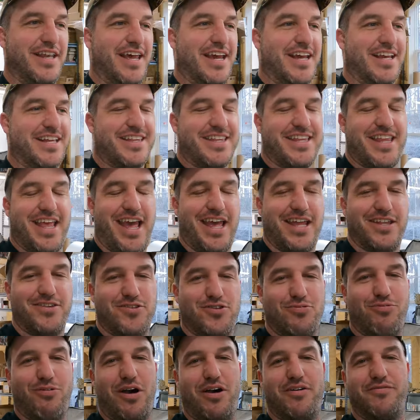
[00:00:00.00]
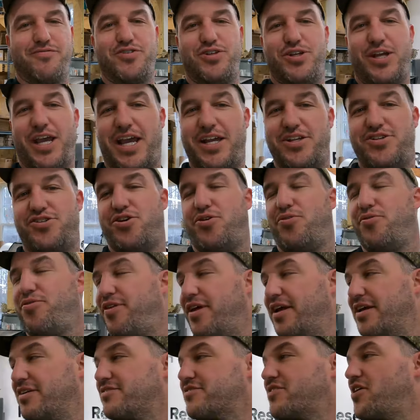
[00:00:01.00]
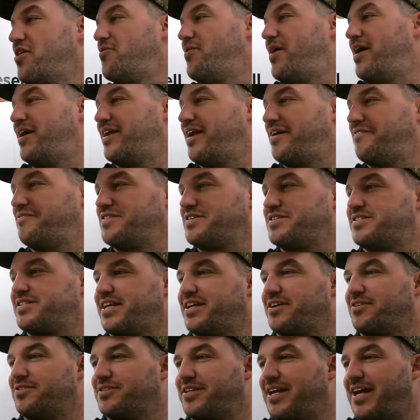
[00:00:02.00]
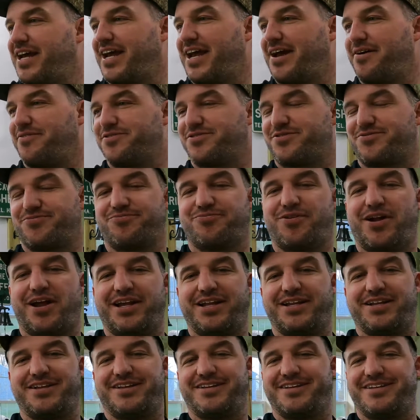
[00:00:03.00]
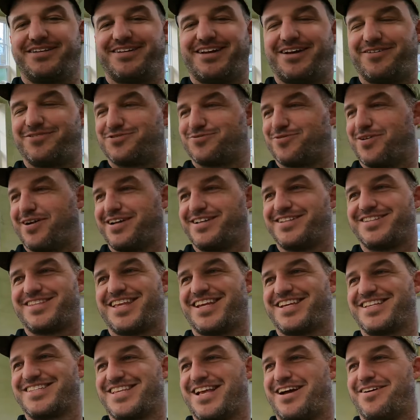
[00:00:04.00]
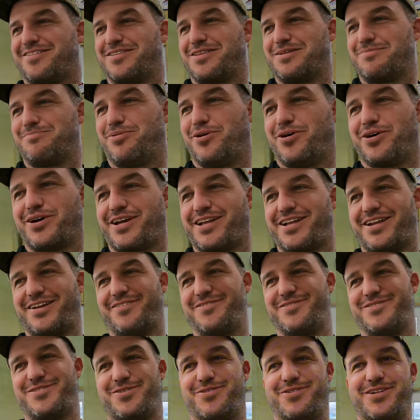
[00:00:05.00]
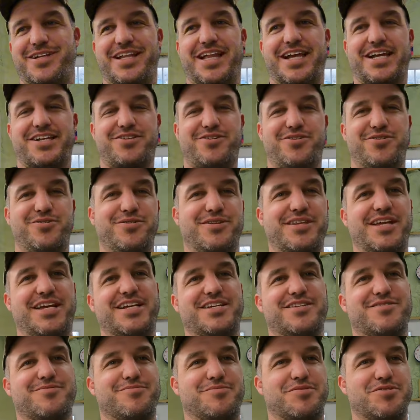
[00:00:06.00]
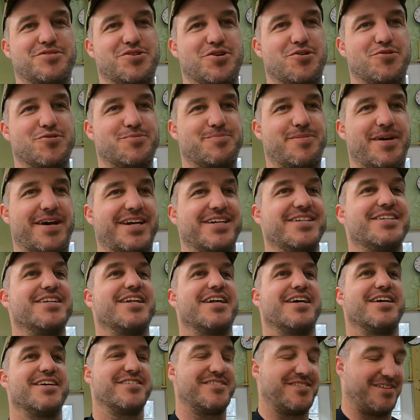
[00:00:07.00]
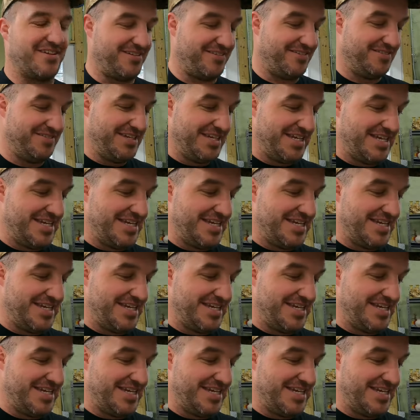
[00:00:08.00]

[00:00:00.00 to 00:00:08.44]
like 10, 12 GI Joe things go out every single day. I was right I was writing things down in the book and I was only like two things from the Joe's buy today, so